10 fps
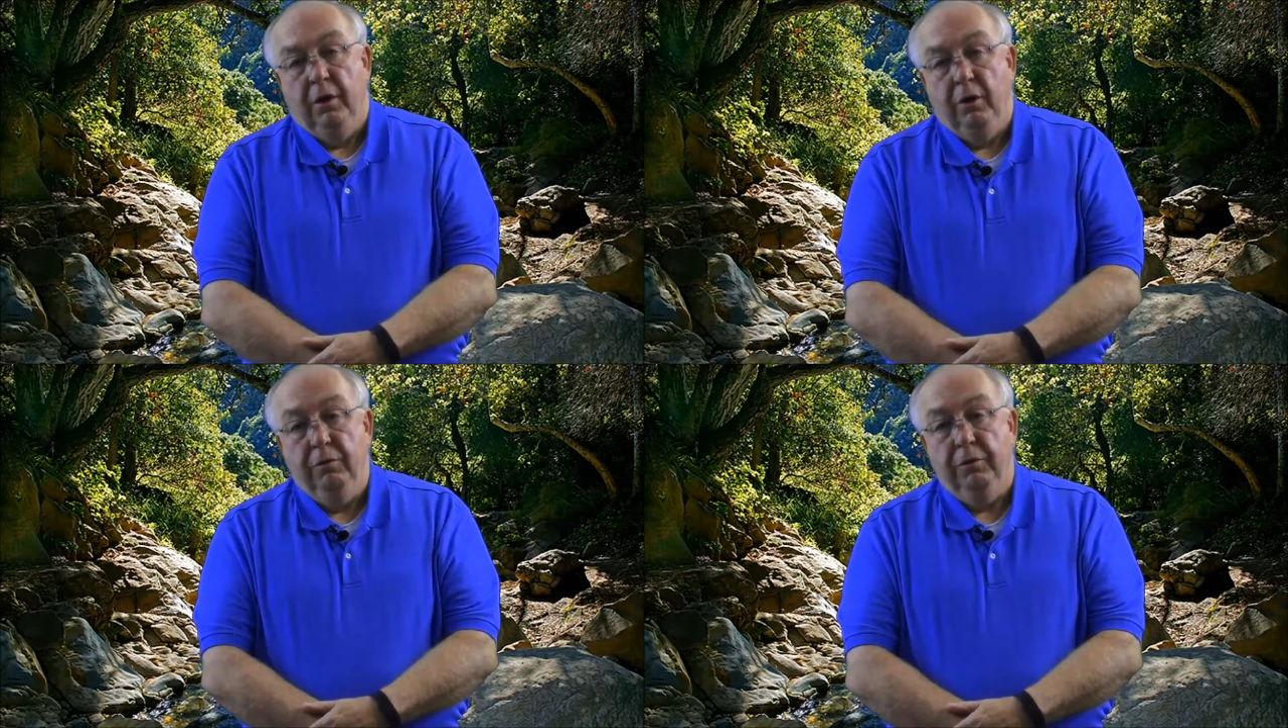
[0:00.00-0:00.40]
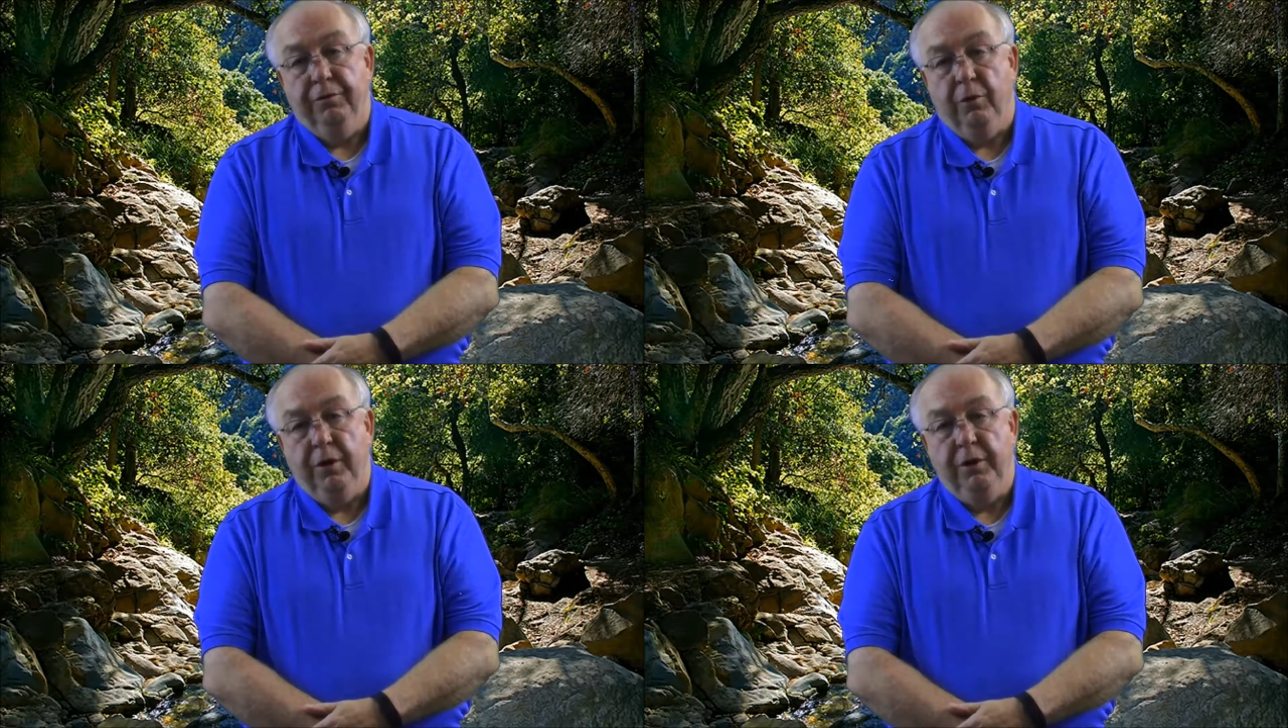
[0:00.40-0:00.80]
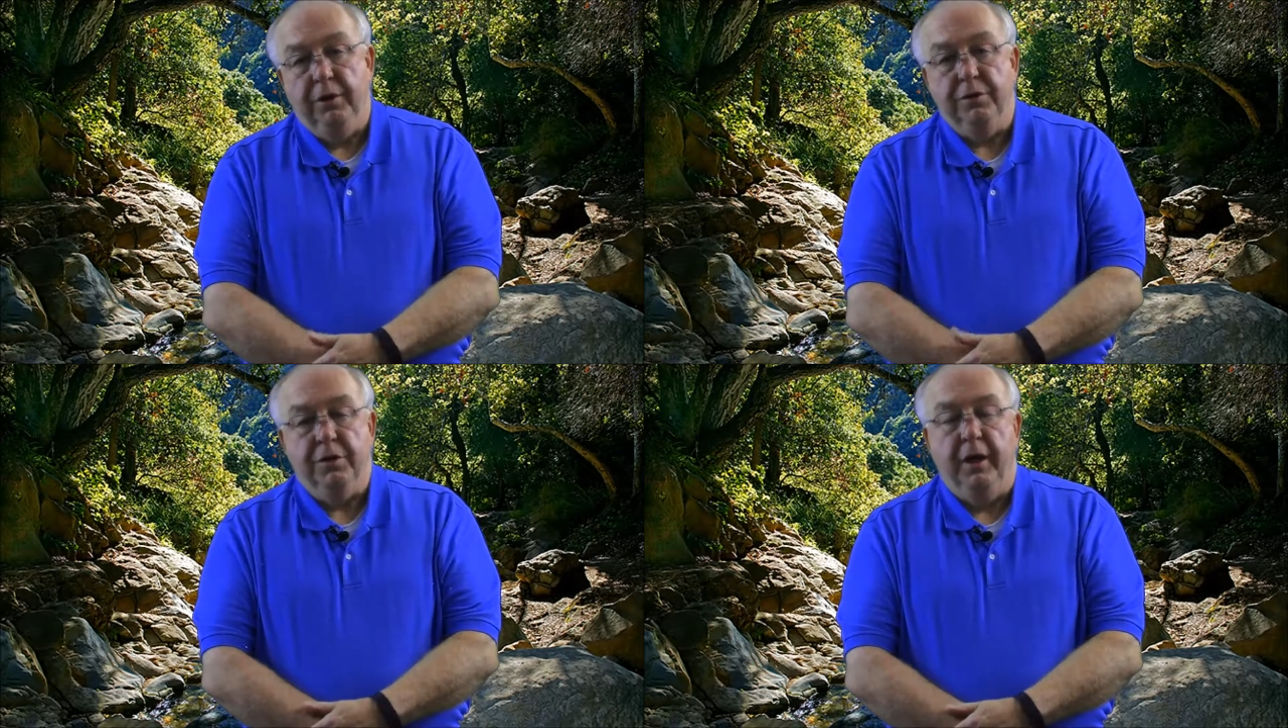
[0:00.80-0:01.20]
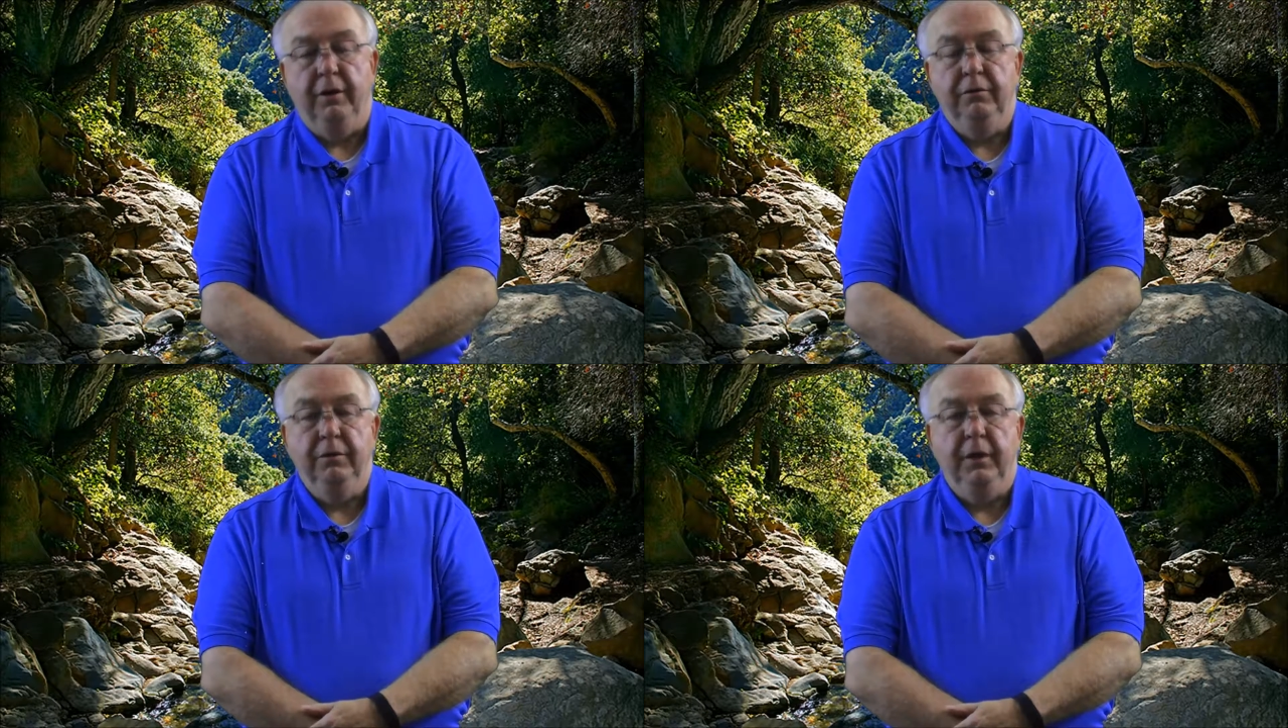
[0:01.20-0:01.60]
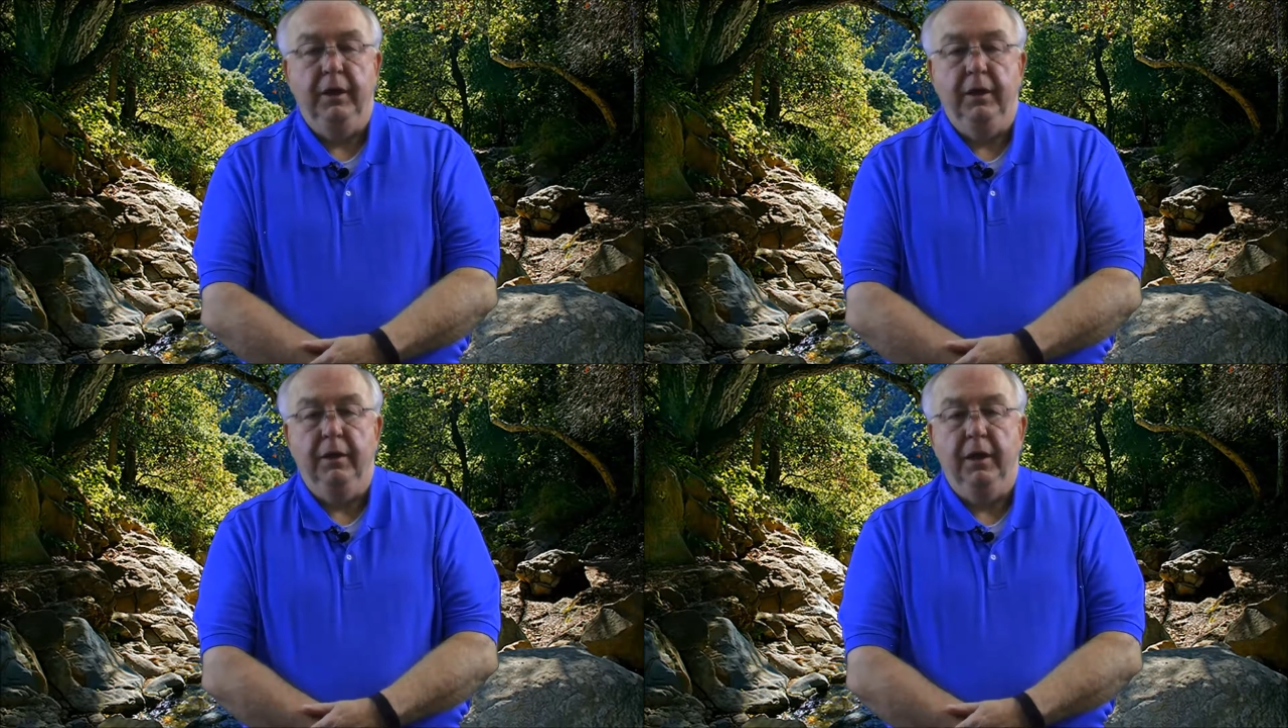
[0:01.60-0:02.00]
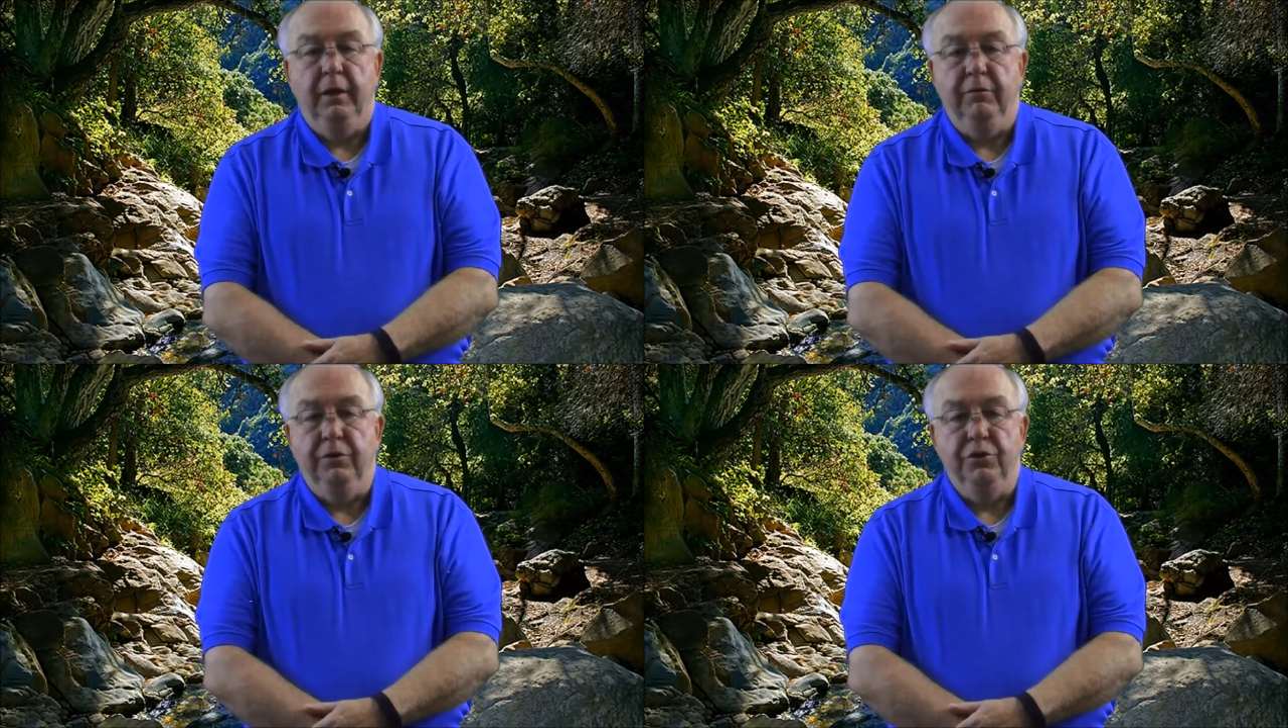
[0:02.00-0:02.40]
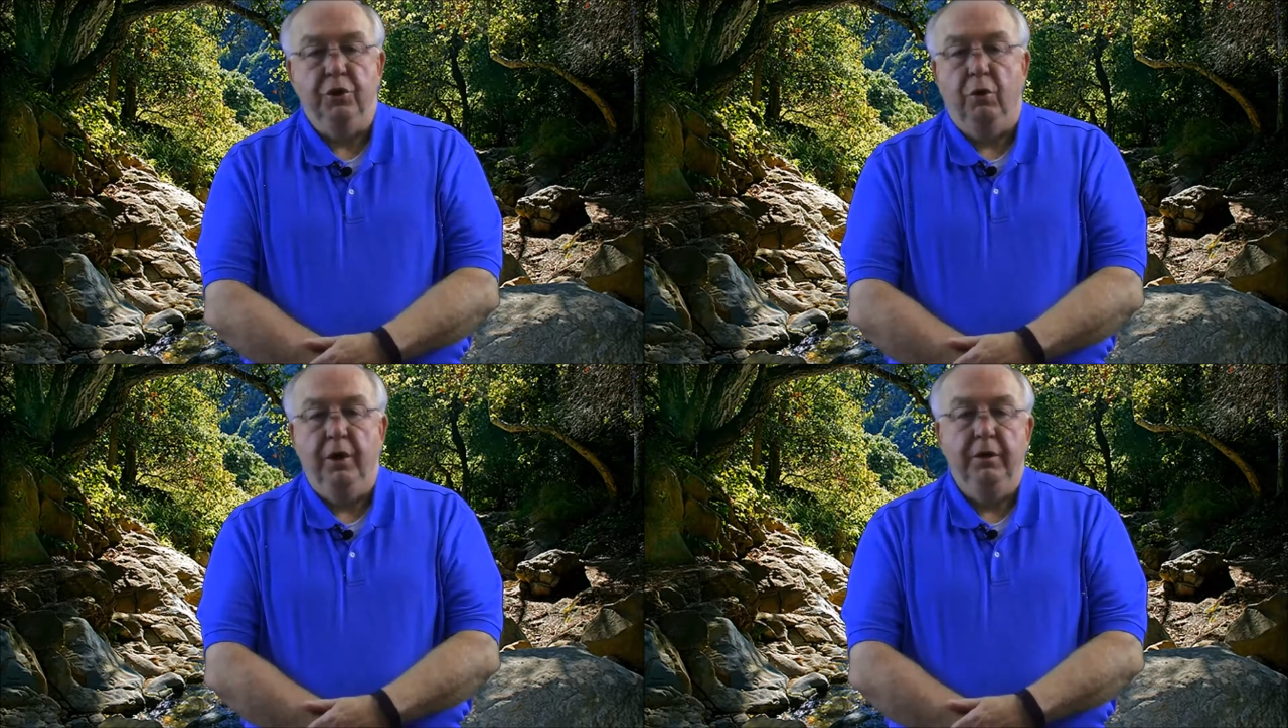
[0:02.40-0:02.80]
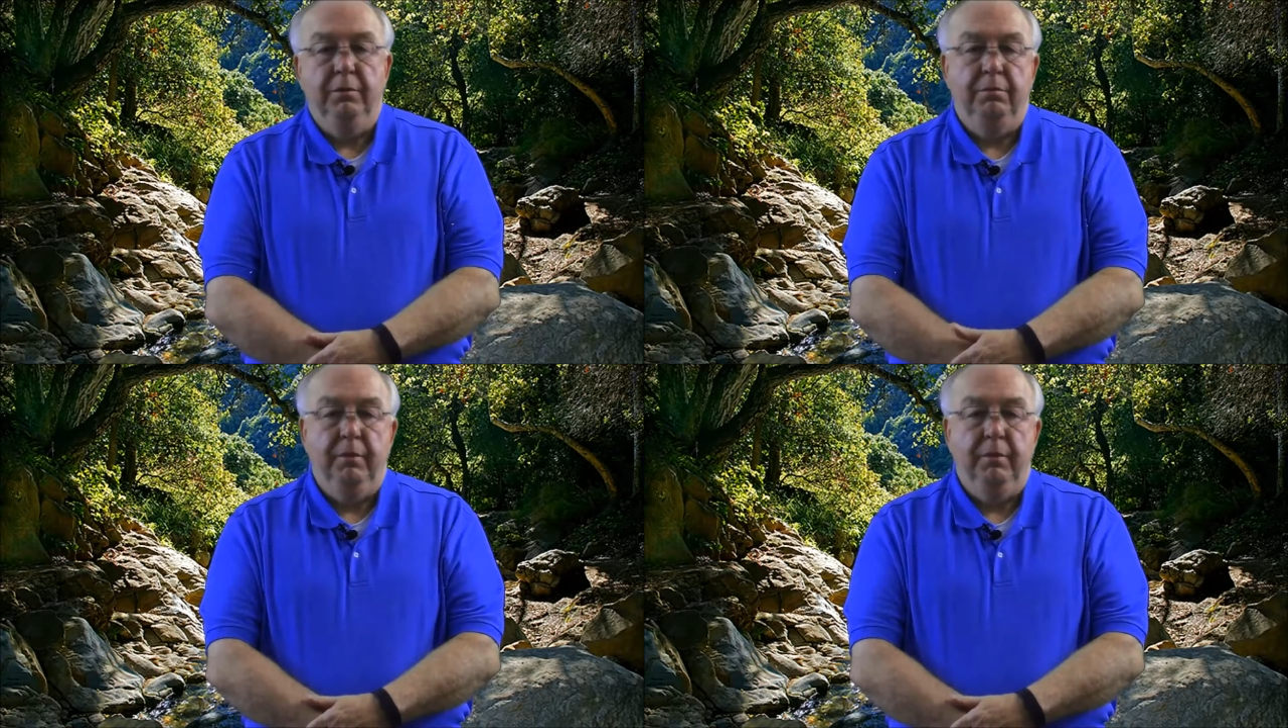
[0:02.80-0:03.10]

over 40 years now, and I've enjoyed